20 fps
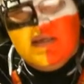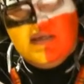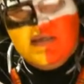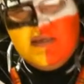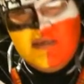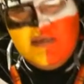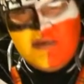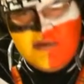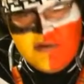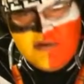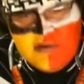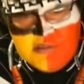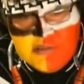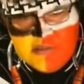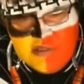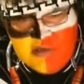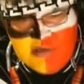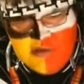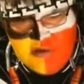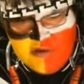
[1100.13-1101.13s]
years
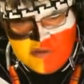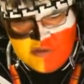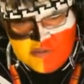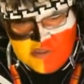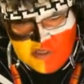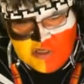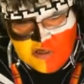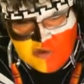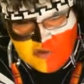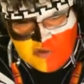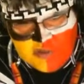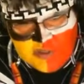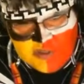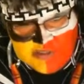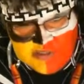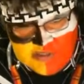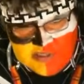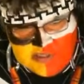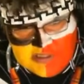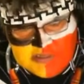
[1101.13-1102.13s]
and years ago, I
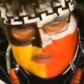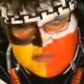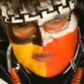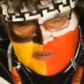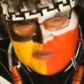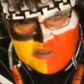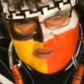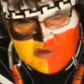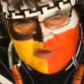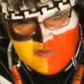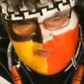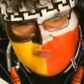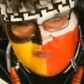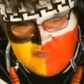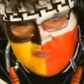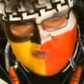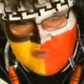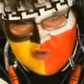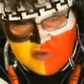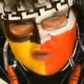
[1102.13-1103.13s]
said to
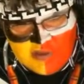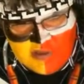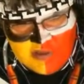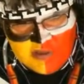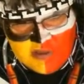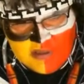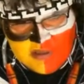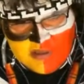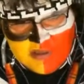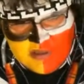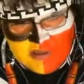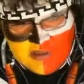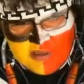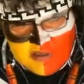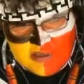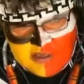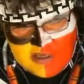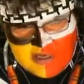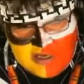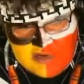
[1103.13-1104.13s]
myself,
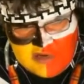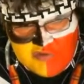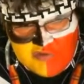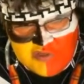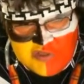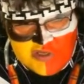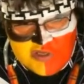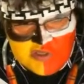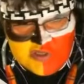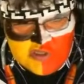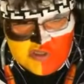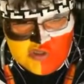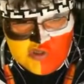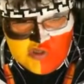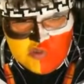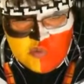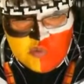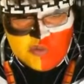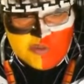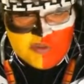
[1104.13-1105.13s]
everything to
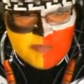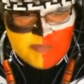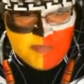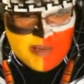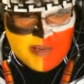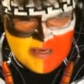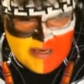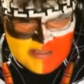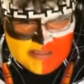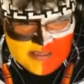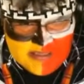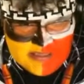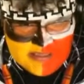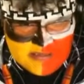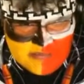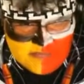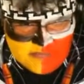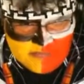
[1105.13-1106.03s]
do with the painting,